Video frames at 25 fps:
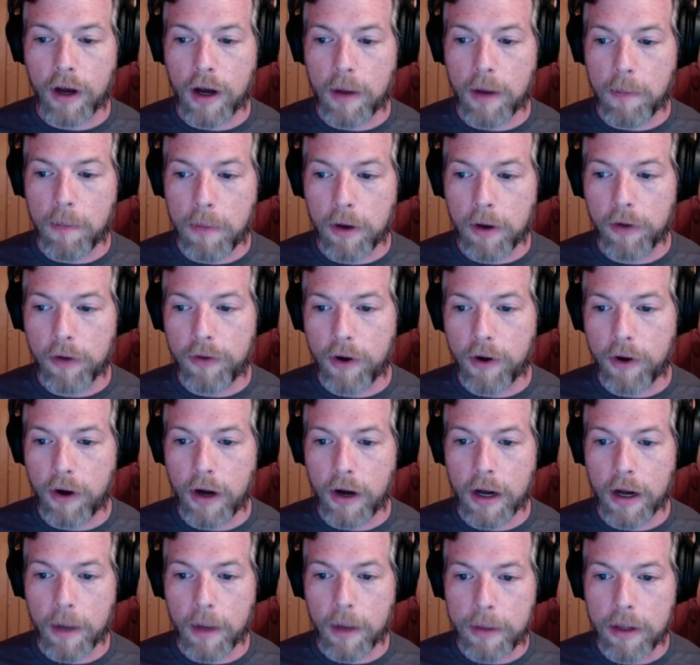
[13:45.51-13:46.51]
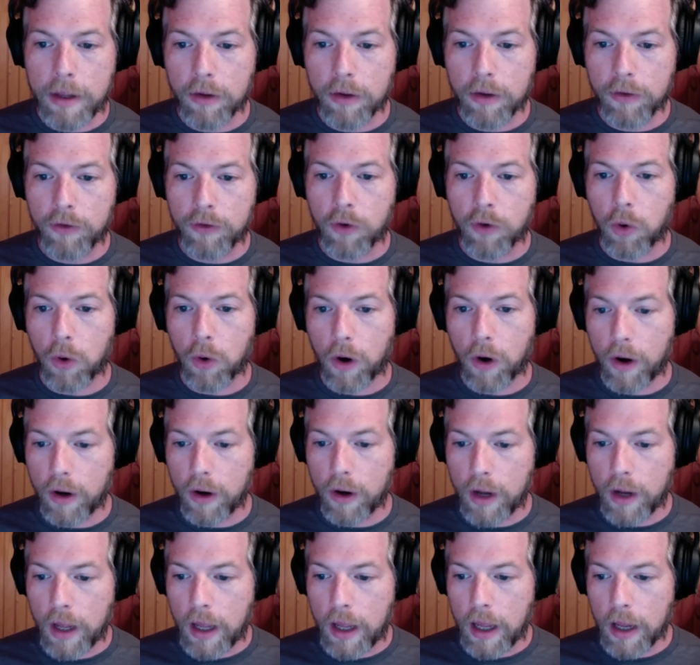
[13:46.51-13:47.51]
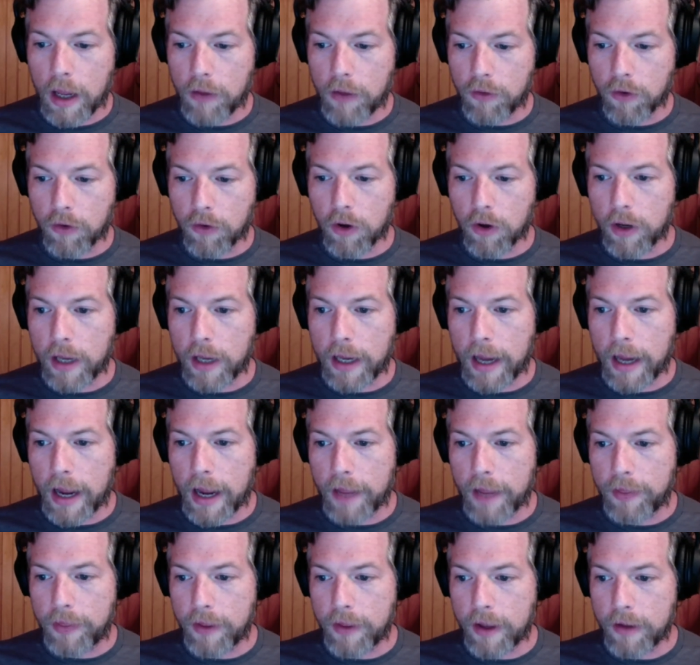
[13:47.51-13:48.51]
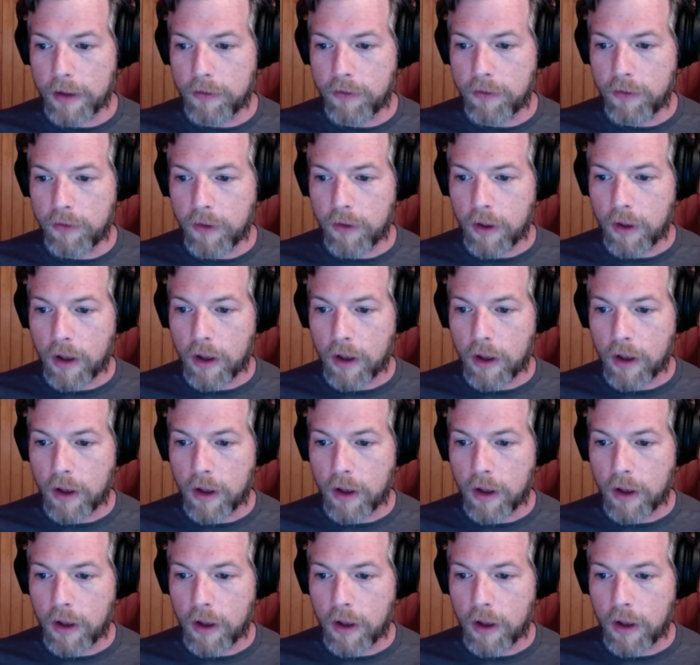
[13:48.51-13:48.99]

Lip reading: military appeals court is looking at this